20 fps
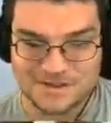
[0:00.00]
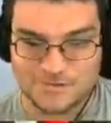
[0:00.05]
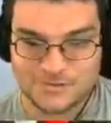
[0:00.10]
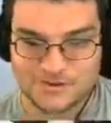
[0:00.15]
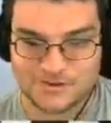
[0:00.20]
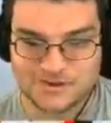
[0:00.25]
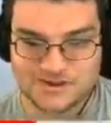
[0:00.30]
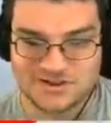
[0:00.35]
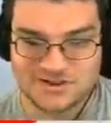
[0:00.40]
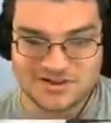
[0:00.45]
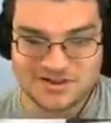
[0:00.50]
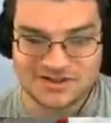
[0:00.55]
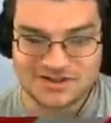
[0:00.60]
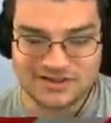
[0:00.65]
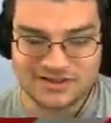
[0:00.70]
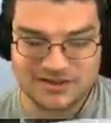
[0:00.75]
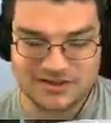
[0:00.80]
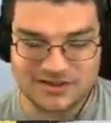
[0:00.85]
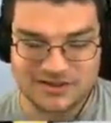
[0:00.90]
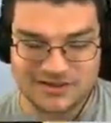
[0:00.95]
which is
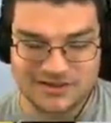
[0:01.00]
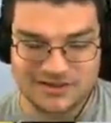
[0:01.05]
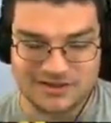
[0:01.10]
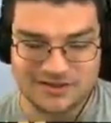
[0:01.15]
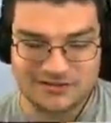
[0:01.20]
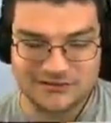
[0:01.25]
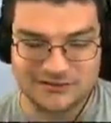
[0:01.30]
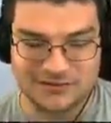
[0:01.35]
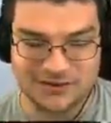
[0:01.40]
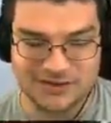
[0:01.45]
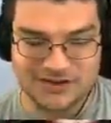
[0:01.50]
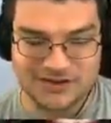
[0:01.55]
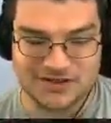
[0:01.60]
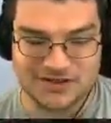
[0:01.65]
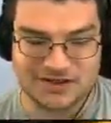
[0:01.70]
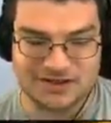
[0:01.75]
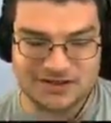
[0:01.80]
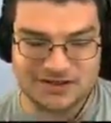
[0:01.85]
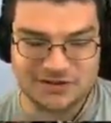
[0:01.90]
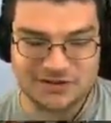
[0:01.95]
it's a little unfortunate
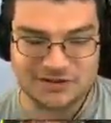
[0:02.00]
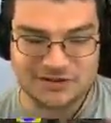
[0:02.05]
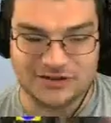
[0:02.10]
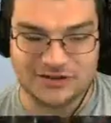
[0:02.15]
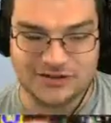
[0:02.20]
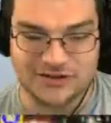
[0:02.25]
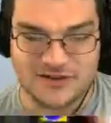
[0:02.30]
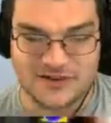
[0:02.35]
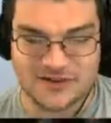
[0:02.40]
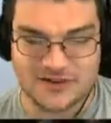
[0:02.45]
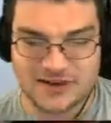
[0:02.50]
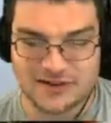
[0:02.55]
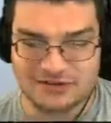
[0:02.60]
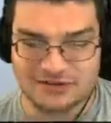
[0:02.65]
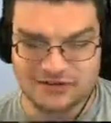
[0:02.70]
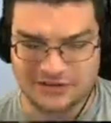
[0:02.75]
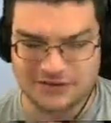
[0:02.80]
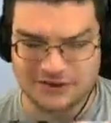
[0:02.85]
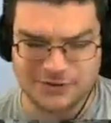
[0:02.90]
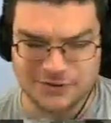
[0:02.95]
that Underground never had a
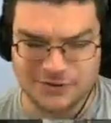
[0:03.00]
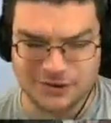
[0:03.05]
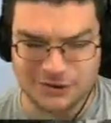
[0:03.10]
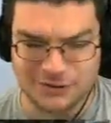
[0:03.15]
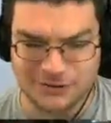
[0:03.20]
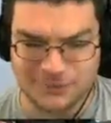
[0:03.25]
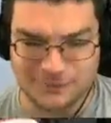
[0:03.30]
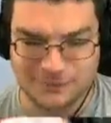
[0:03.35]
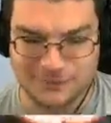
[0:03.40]
free roam.